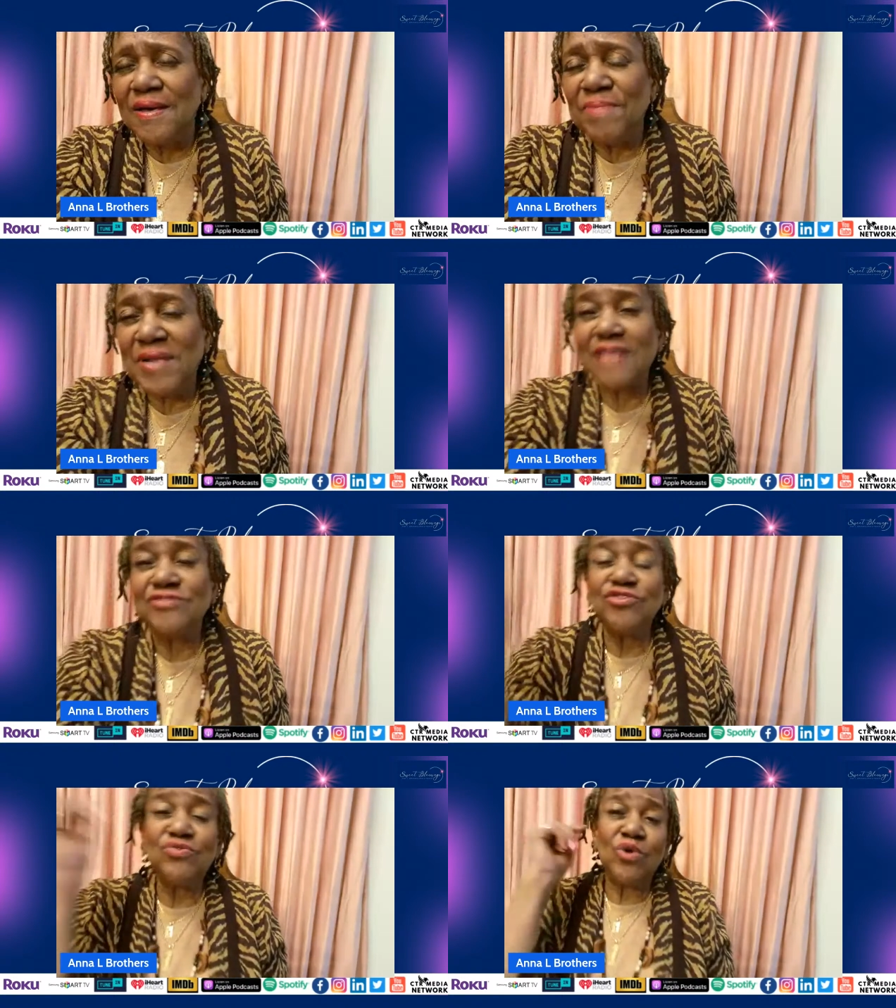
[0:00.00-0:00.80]
But I
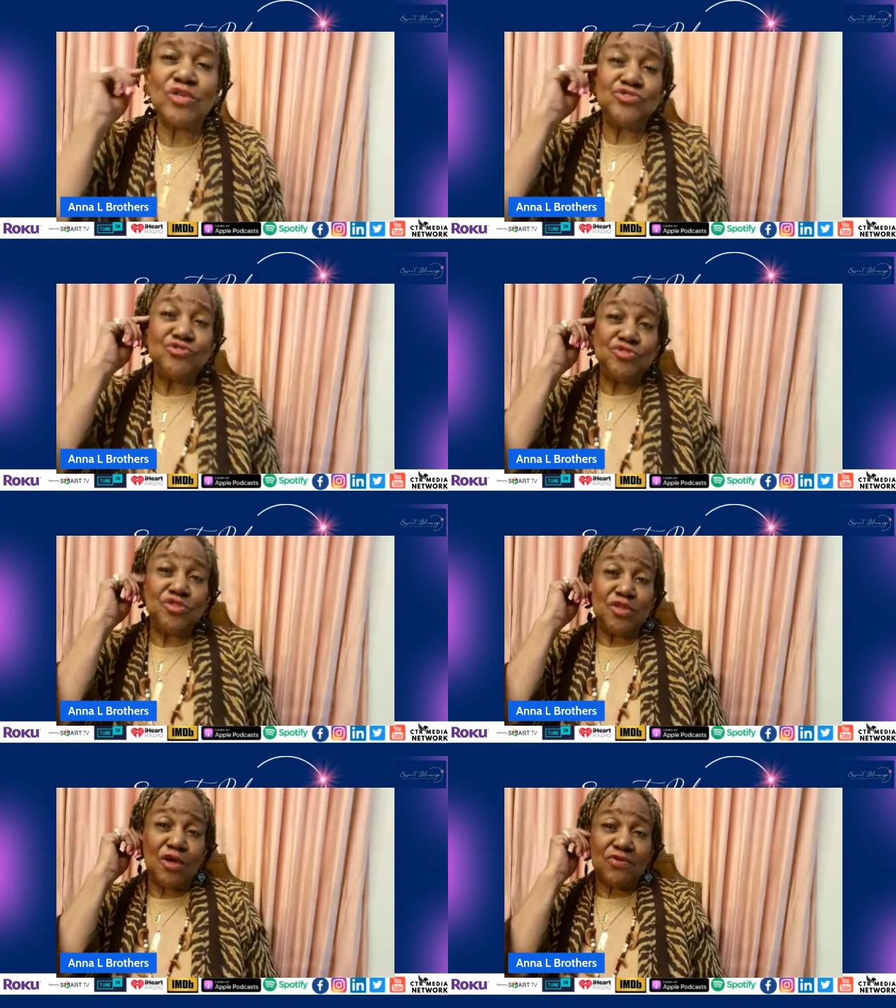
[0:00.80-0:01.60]
do want you to
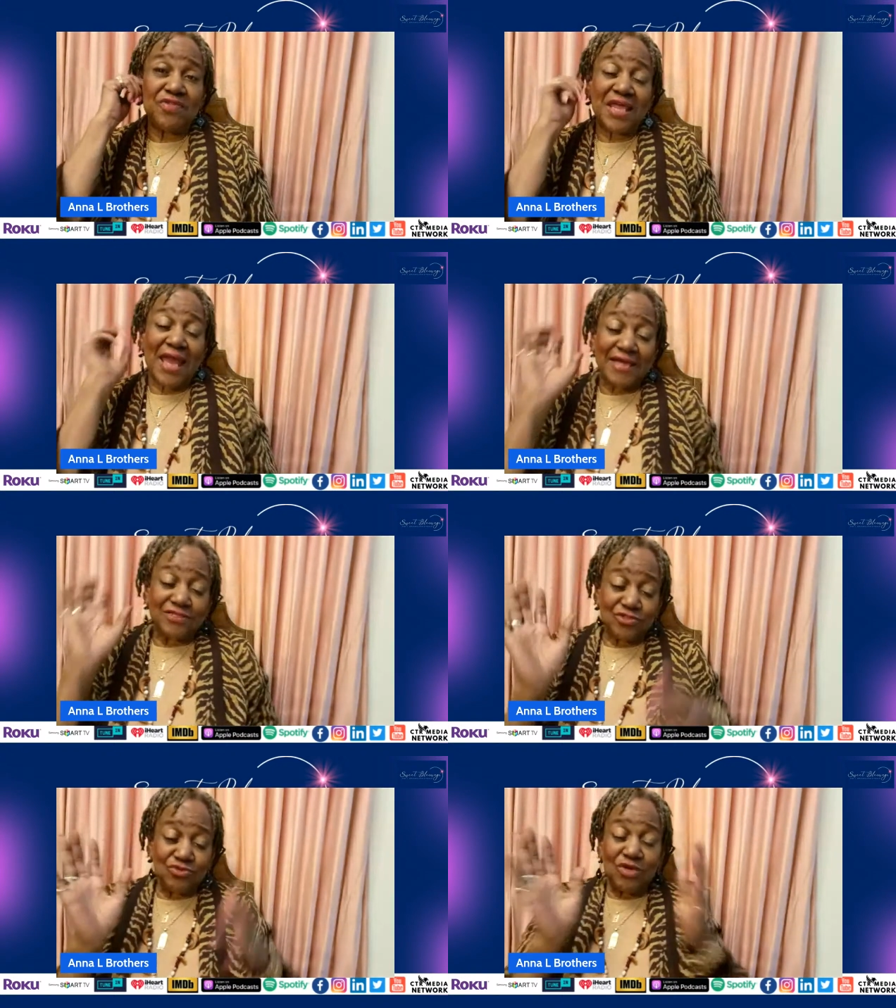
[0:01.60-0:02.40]
know that I
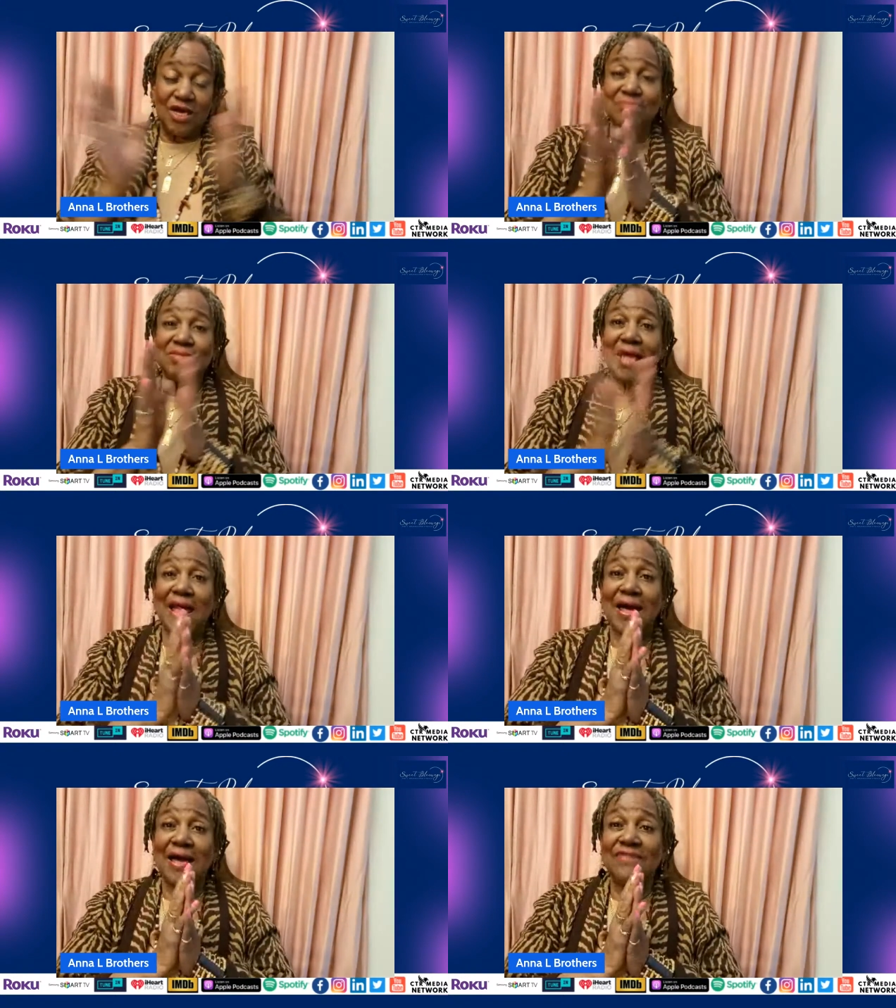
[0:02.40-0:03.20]
do come
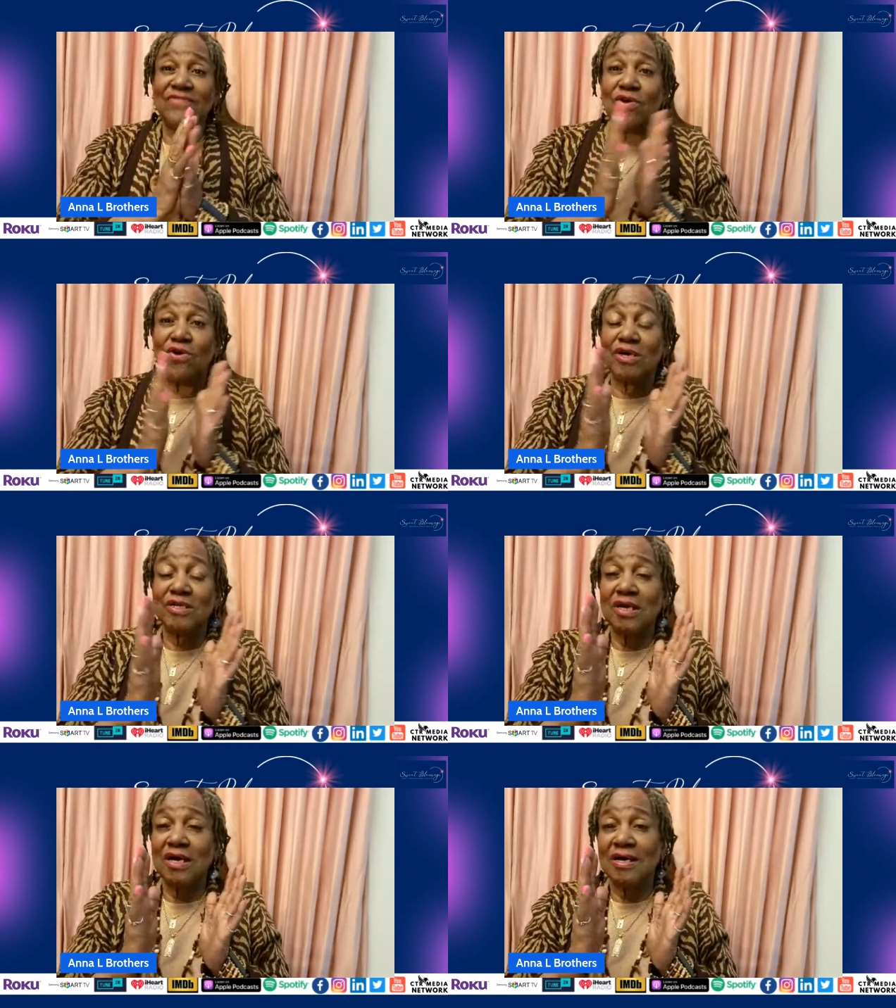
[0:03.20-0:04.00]
live on
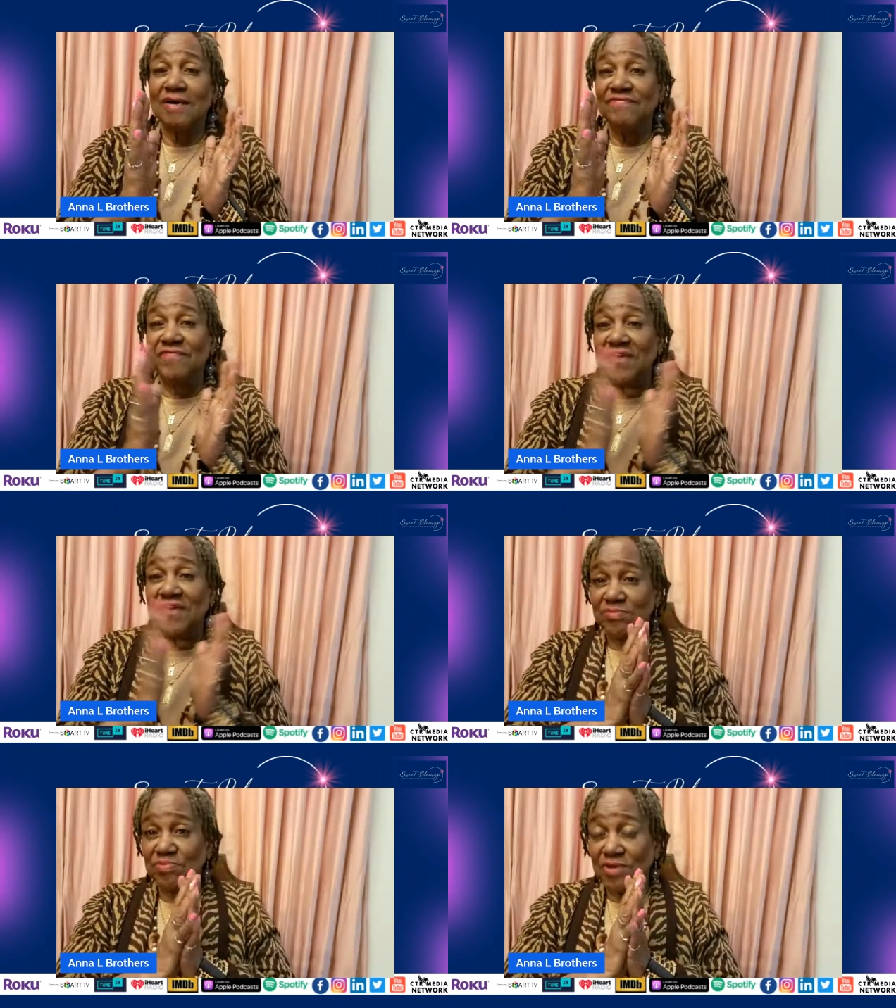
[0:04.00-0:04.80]

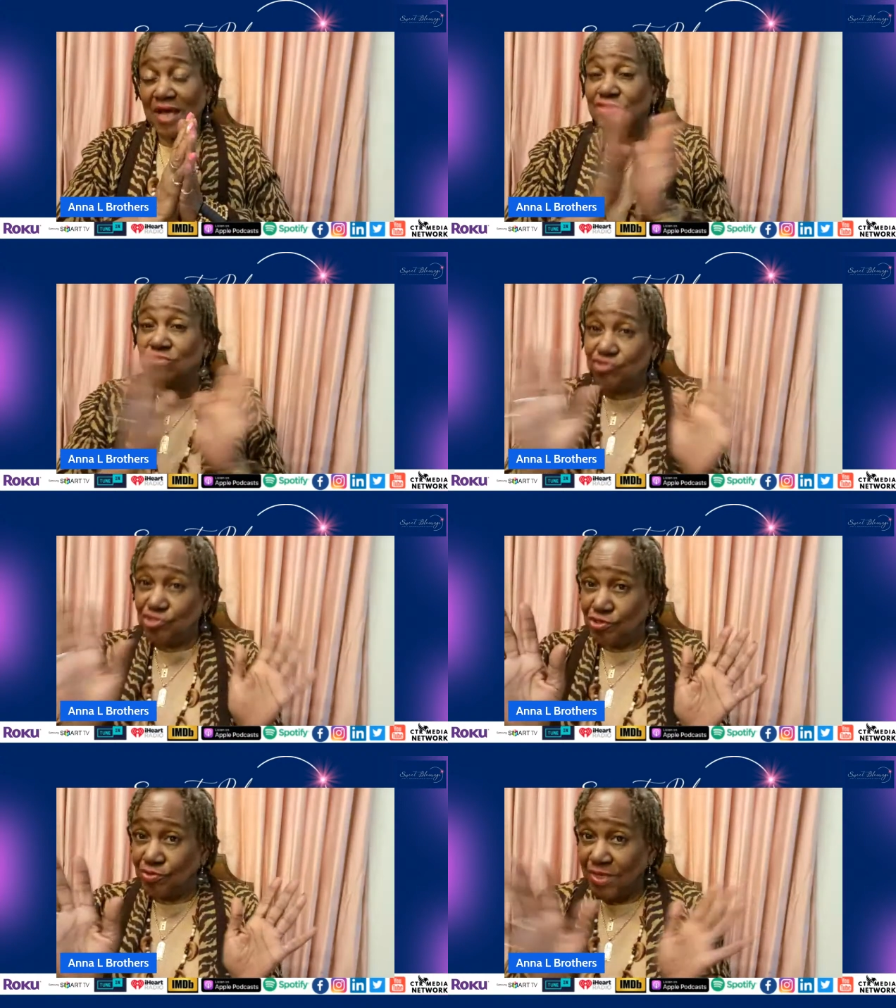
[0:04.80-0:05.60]
Facebook. I do
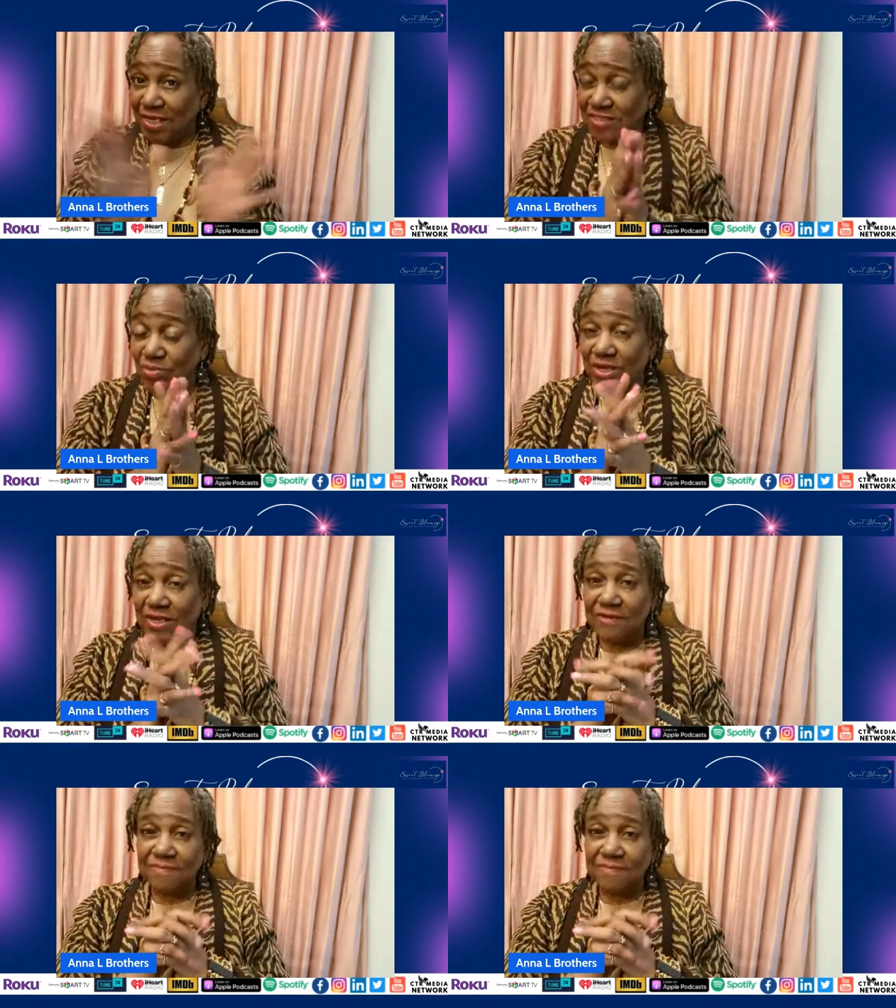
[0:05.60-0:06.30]
jewelry as well.